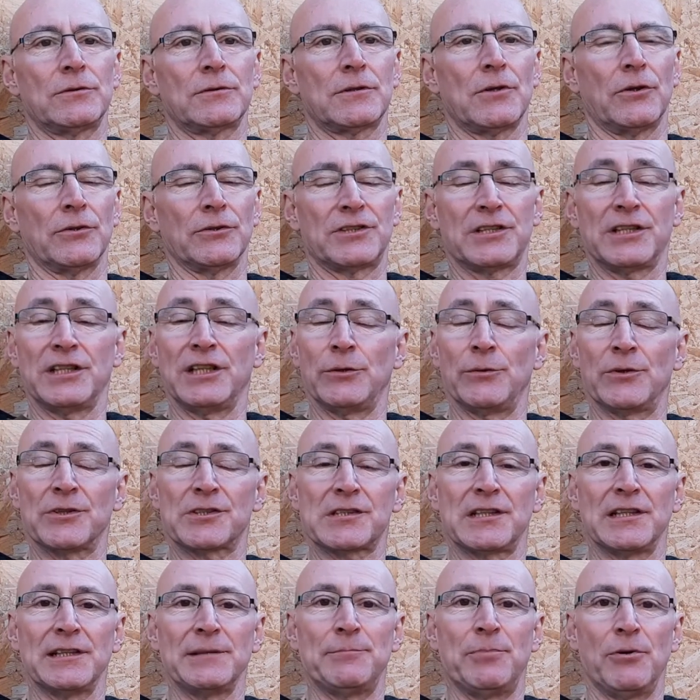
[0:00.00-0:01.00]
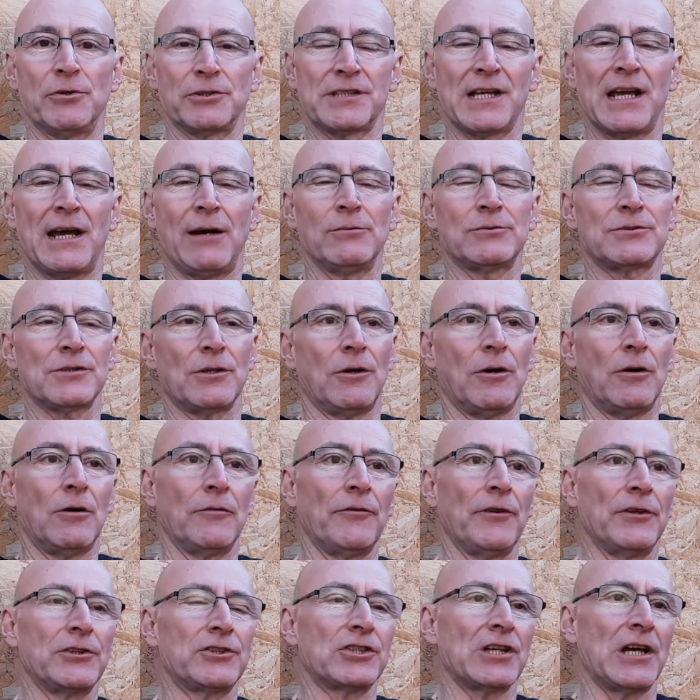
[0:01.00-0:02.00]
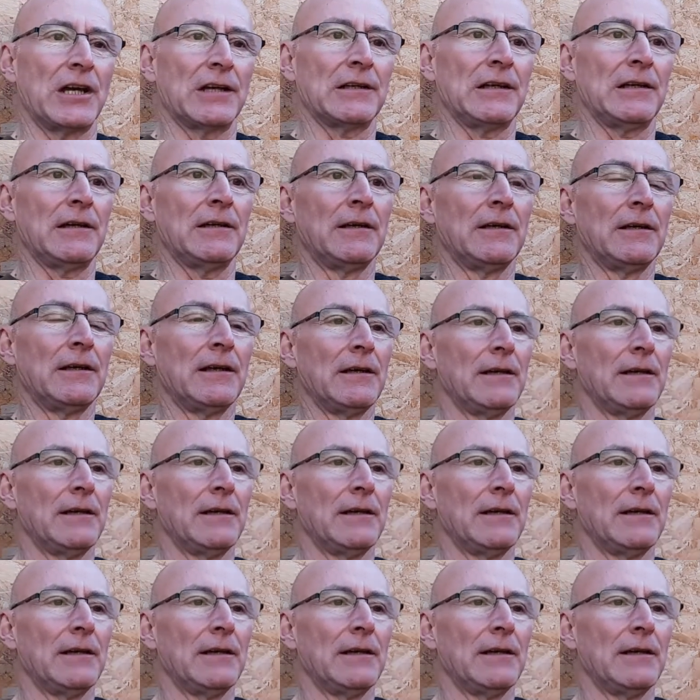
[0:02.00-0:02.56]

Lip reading: continuously put out on the channel.